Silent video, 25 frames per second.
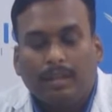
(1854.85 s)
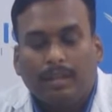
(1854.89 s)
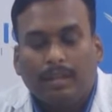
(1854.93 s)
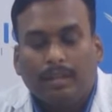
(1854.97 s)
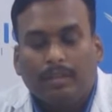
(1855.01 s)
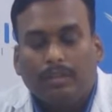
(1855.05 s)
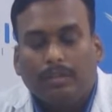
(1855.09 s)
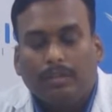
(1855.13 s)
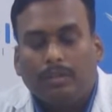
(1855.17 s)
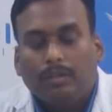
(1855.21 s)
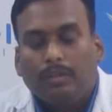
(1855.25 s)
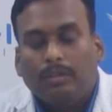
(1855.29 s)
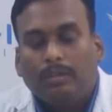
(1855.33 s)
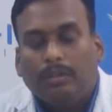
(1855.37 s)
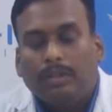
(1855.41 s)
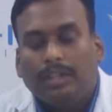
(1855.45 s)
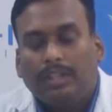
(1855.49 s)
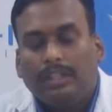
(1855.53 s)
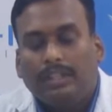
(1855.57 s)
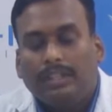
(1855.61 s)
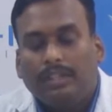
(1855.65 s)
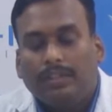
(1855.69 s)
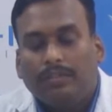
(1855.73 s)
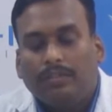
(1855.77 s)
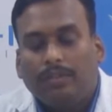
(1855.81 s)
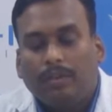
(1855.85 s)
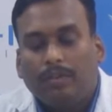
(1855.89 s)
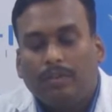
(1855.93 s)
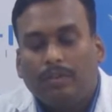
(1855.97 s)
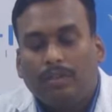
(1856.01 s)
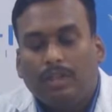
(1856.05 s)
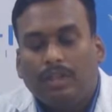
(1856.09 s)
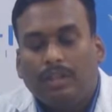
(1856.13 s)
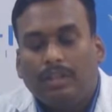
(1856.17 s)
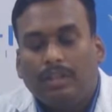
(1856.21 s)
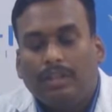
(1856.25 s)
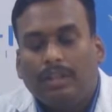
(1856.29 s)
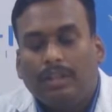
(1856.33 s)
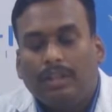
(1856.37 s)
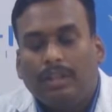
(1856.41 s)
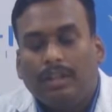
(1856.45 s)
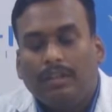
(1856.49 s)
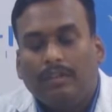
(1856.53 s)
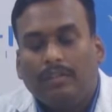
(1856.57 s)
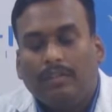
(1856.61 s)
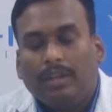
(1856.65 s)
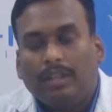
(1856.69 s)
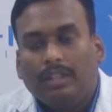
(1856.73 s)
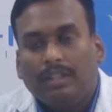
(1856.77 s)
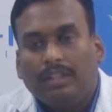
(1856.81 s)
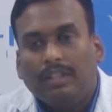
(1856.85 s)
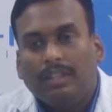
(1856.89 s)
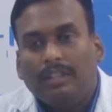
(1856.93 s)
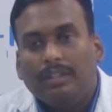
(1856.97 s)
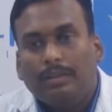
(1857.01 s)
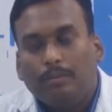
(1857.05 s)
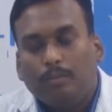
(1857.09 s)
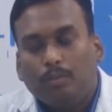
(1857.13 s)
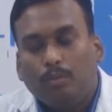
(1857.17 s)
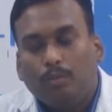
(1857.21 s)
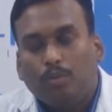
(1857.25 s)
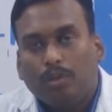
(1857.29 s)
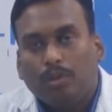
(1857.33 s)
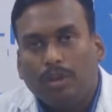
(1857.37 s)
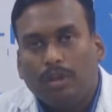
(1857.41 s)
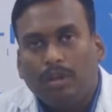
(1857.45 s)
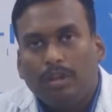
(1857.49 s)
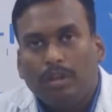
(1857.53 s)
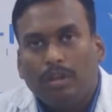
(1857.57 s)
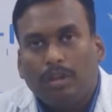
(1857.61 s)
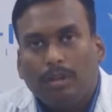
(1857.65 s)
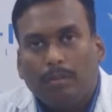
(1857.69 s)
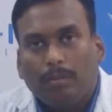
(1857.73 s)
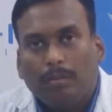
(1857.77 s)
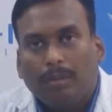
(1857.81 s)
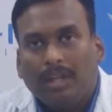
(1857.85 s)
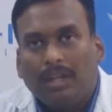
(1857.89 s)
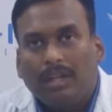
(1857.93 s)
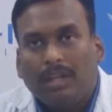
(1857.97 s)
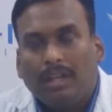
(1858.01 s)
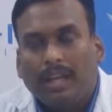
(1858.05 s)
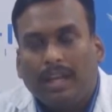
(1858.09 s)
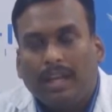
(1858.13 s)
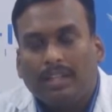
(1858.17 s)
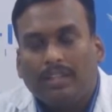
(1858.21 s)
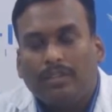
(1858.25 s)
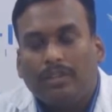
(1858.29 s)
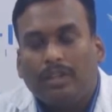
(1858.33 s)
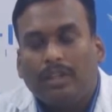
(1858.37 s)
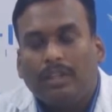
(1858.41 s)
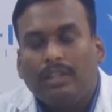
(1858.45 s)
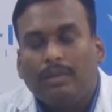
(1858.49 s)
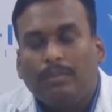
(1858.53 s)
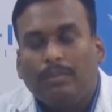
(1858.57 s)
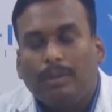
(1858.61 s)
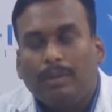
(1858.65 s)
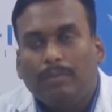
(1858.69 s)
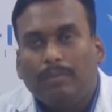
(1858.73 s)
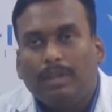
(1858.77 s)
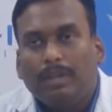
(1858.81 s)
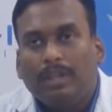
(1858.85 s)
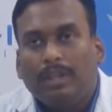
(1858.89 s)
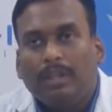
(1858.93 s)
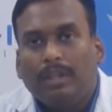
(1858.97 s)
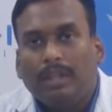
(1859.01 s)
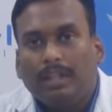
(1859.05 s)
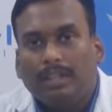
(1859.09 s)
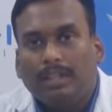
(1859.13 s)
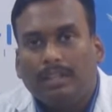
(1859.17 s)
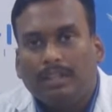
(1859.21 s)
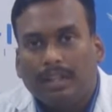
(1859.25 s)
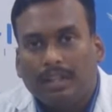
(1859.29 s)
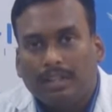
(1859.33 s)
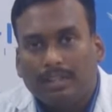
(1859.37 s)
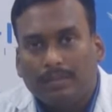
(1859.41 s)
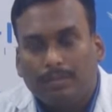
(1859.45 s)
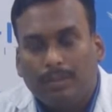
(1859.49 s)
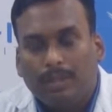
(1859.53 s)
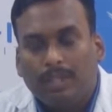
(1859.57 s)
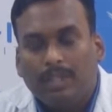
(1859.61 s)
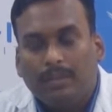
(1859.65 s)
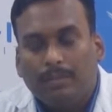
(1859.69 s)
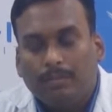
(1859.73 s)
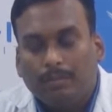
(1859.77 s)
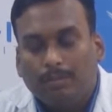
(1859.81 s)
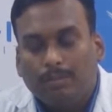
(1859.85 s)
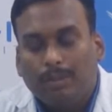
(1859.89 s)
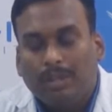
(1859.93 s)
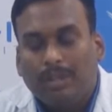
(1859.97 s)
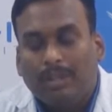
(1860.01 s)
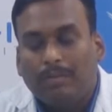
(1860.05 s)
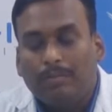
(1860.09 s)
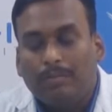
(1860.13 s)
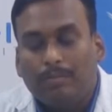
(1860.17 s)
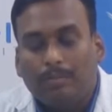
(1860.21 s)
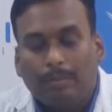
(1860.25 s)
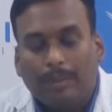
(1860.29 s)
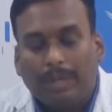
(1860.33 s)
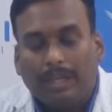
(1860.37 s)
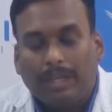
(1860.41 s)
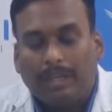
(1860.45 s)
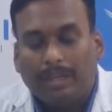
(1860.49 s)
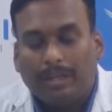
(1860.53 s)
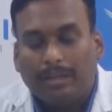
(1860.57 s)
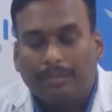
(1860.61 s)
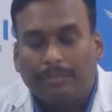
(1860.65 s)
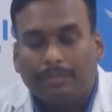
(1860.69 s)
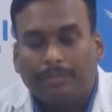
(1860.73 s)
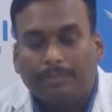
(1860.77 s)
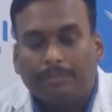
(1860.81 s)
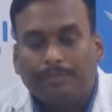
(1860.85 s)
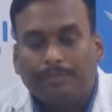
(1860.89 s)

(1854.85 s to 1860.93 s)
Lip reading: So research found that they worsen the mood, but actually the memory has been become better.